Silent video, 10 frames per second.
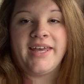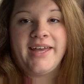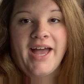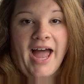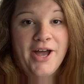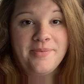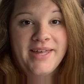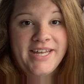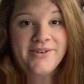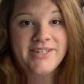I hope that
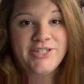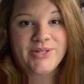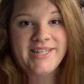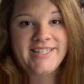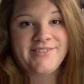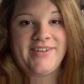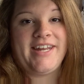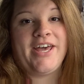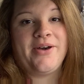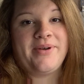you enjoyed this
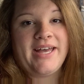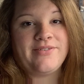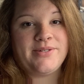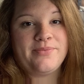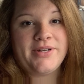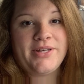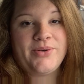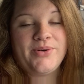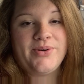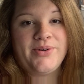video. We have some really
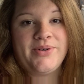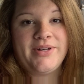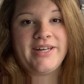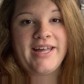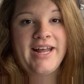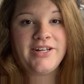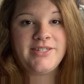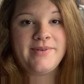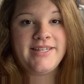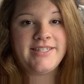cool
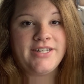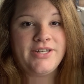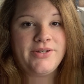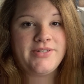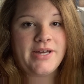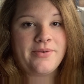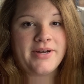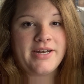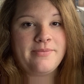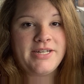announcements and news that we're
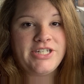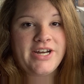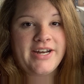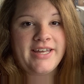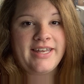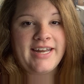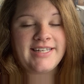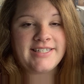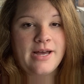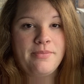going to be sharing in the next
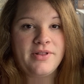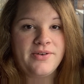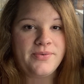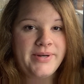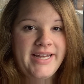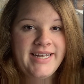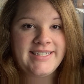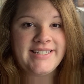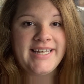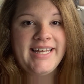couple of
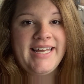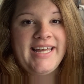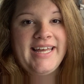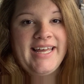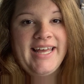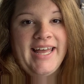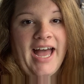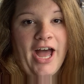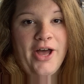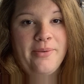weeks.
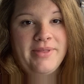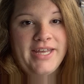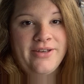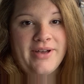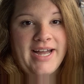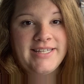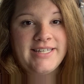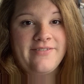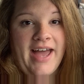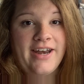I hope that you guys
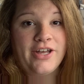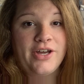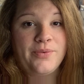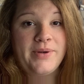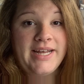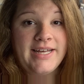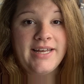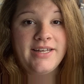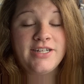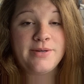have had a good week.
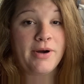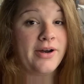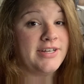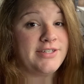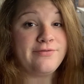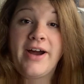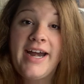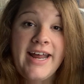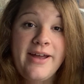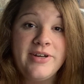Tomorrow is
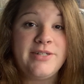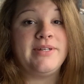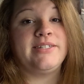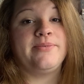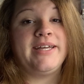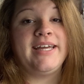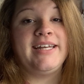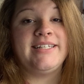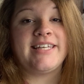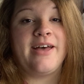Friday, which means the weekend
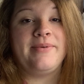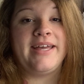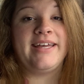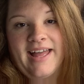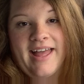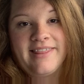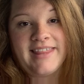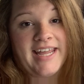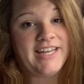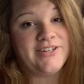is coming.
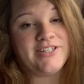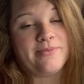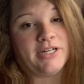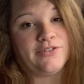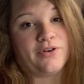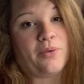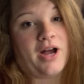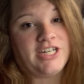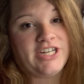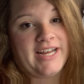Thank you so much for
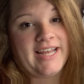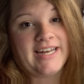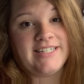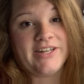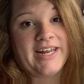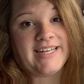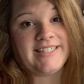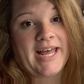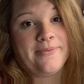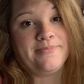watching, and until next
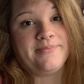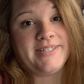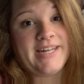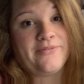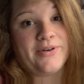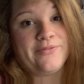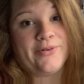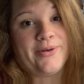time, stay fruitful.